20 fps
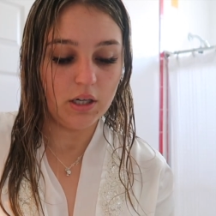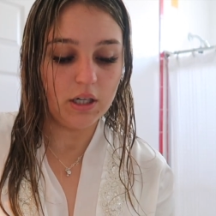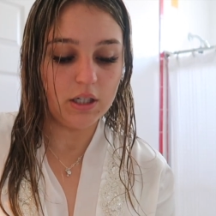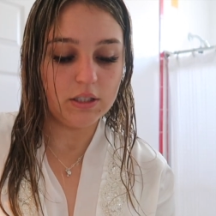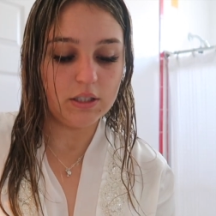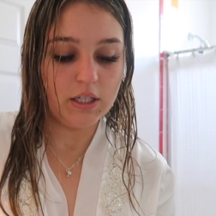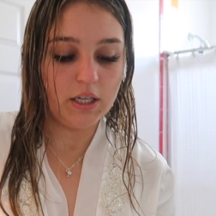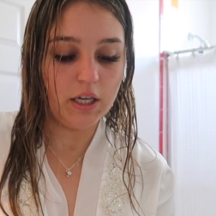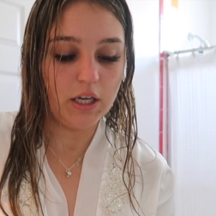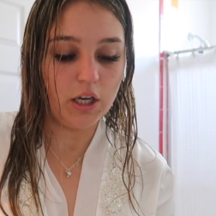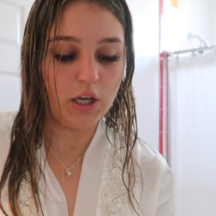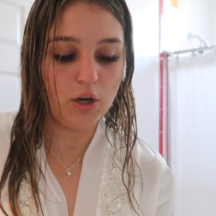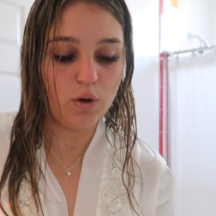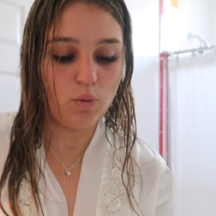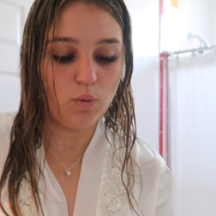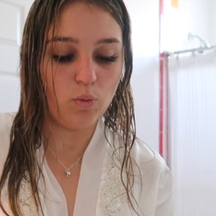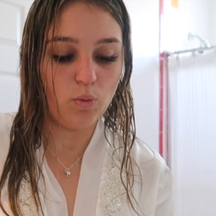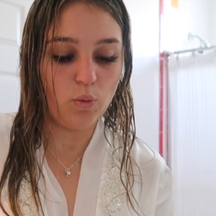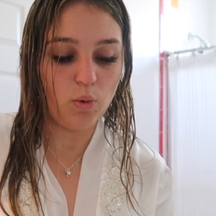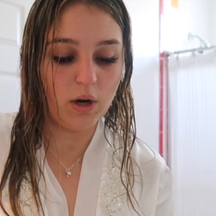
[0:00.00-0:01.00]
I take
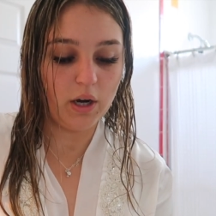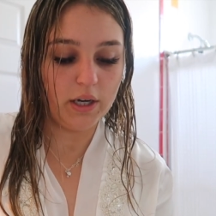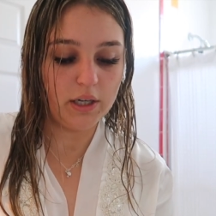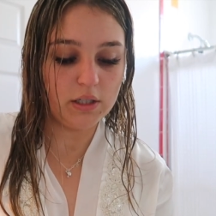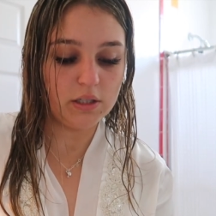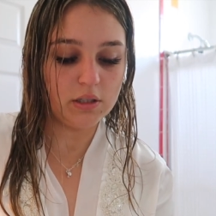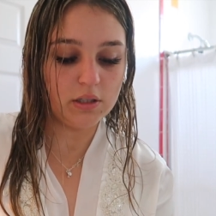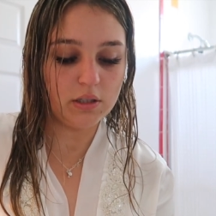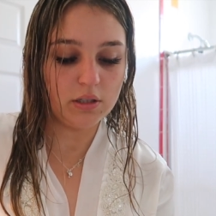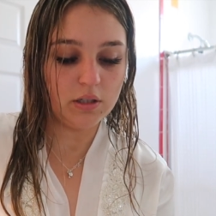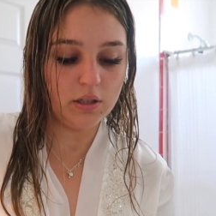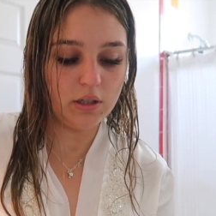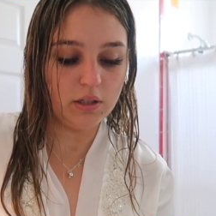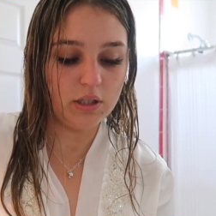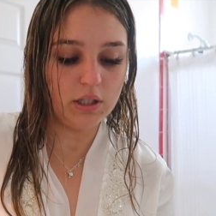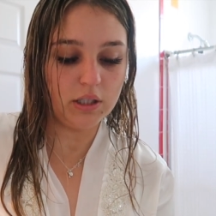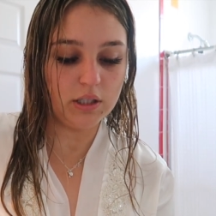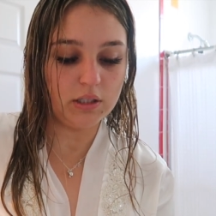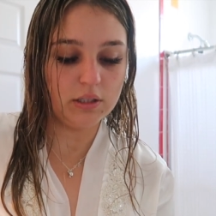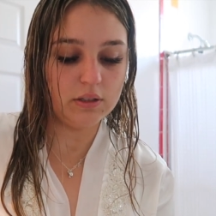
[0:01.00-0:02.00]
one of
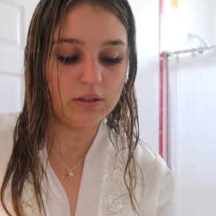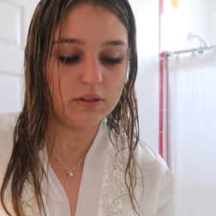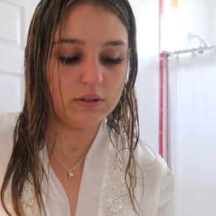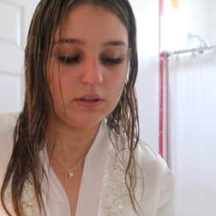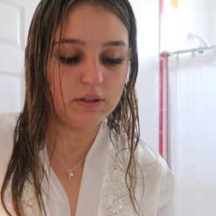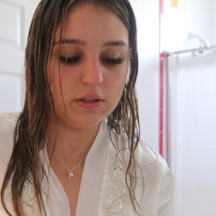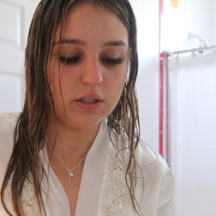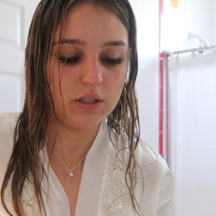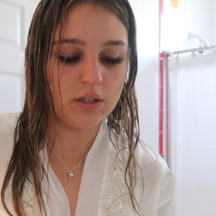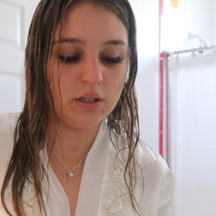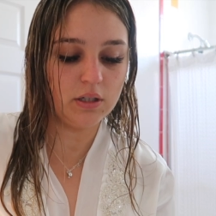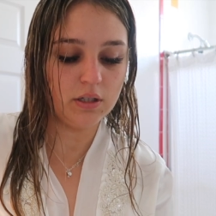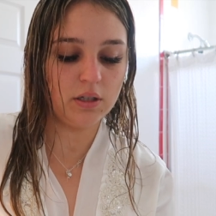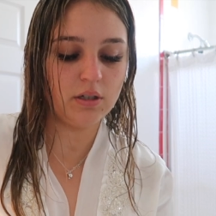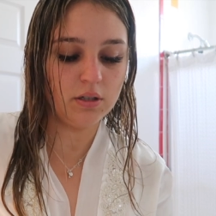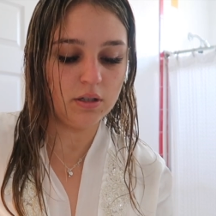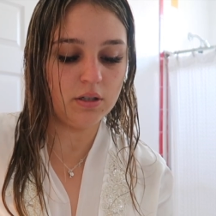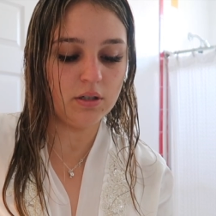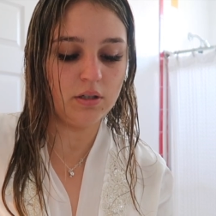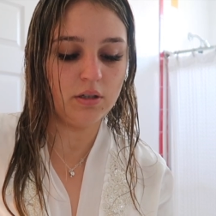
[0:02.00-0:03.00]
these
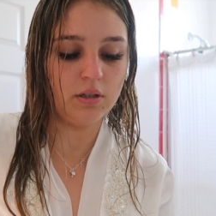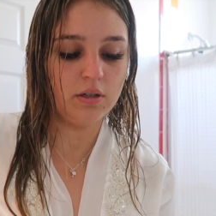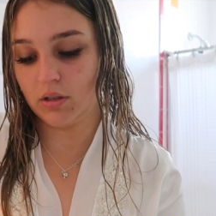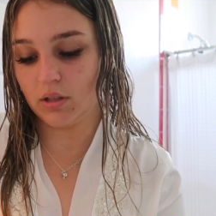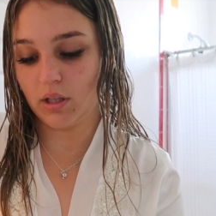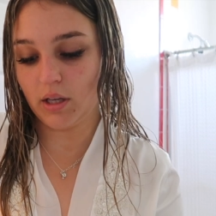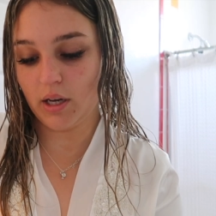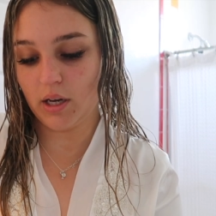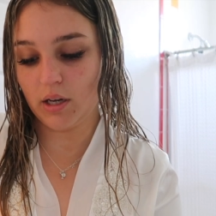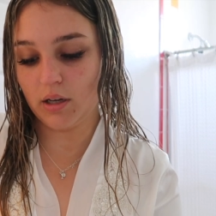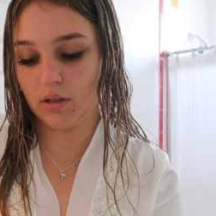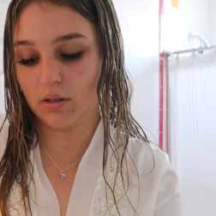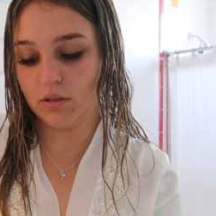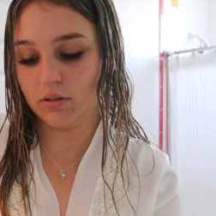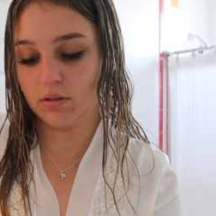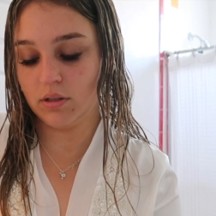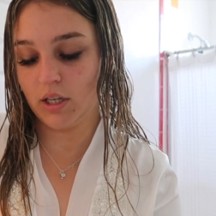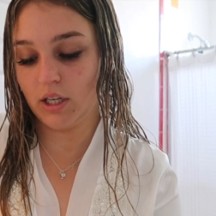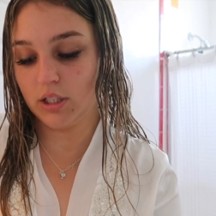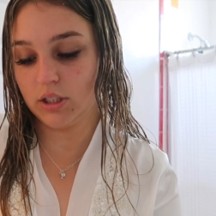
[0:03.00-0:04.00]
yeah,
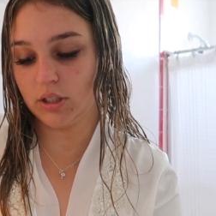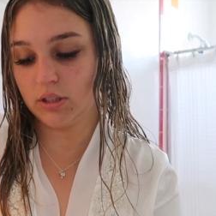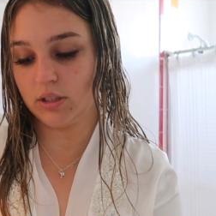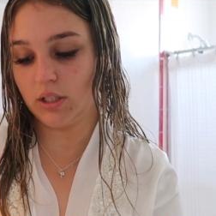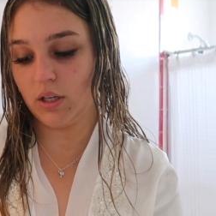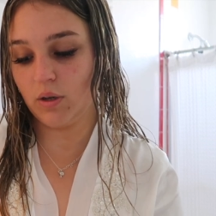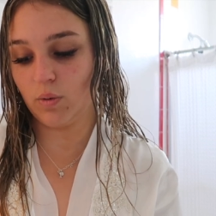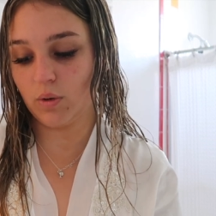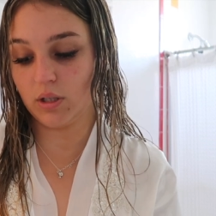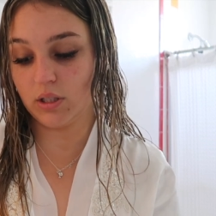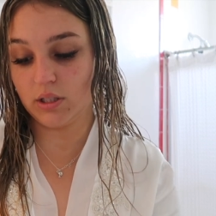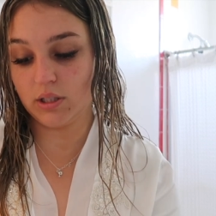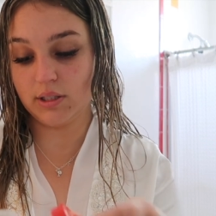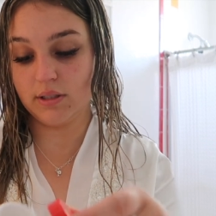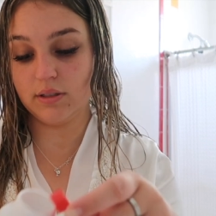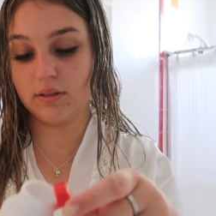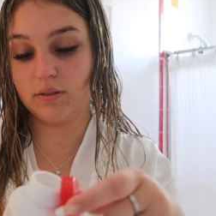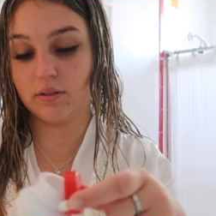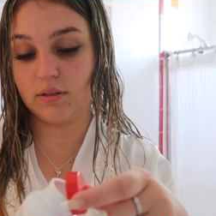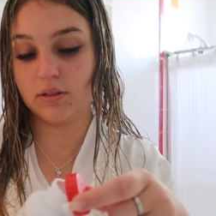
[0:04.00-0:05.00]
I just take one of
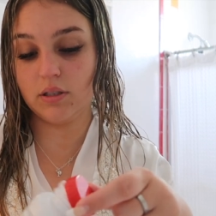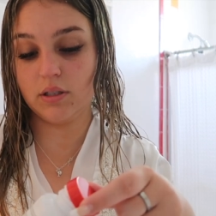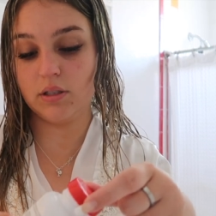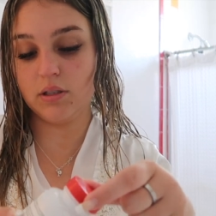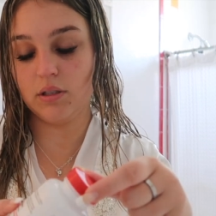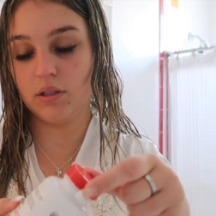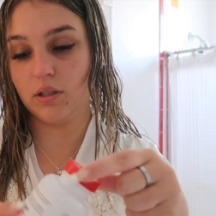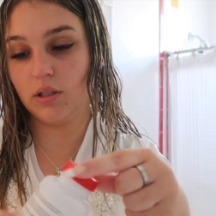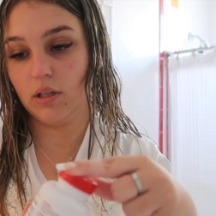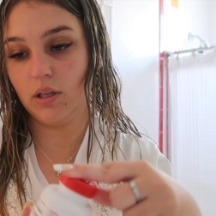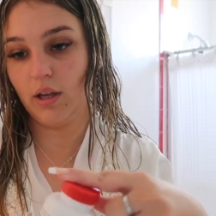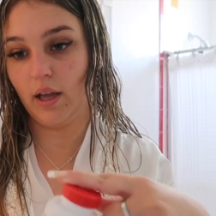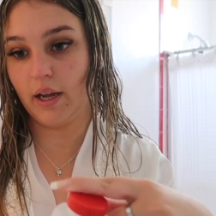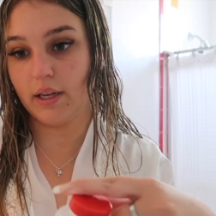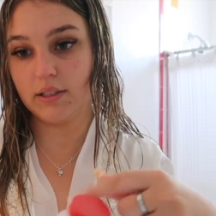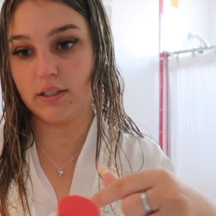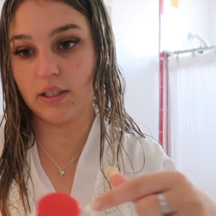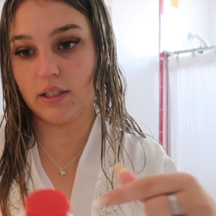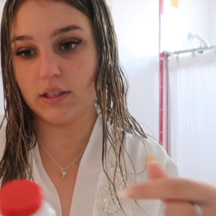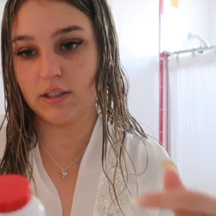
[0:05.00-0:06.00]
these. I
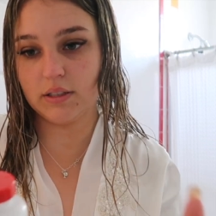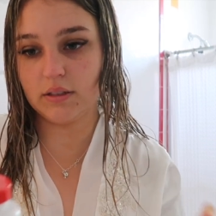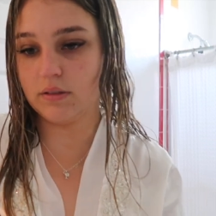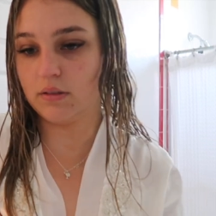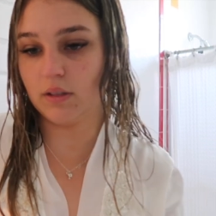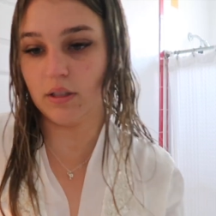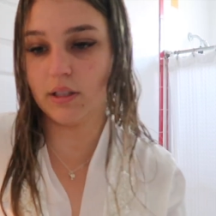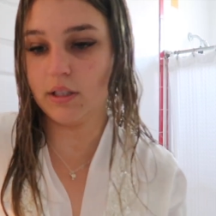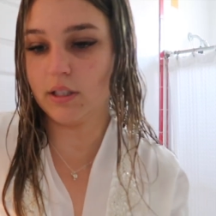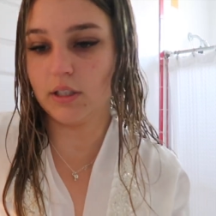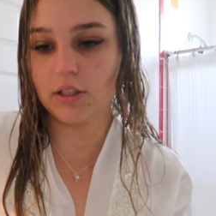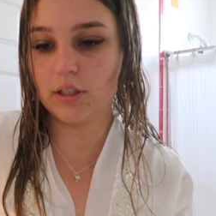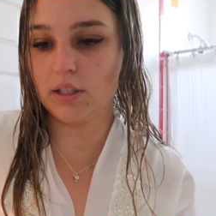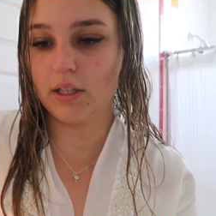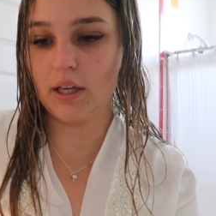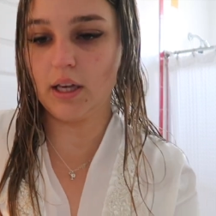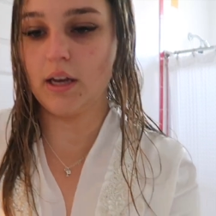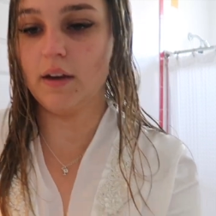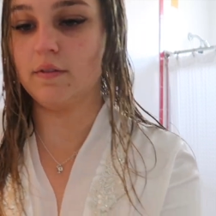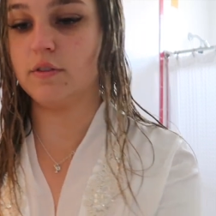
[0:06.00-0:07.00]
take this
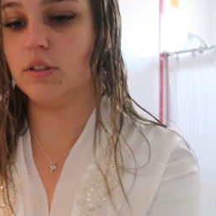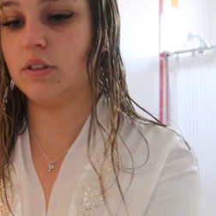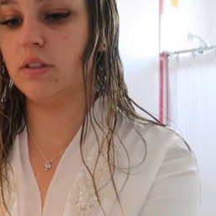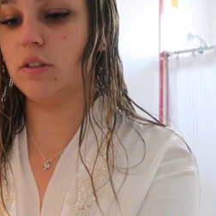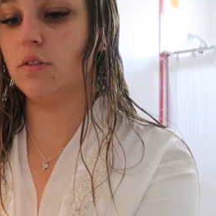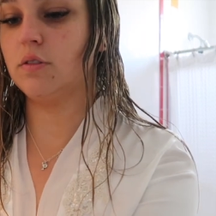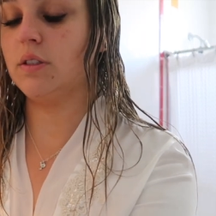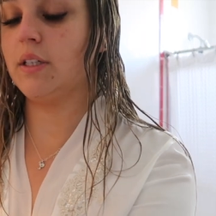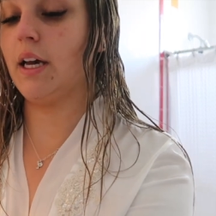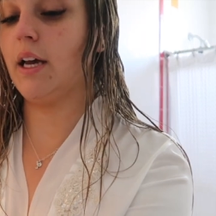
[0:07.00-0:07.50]
literally every single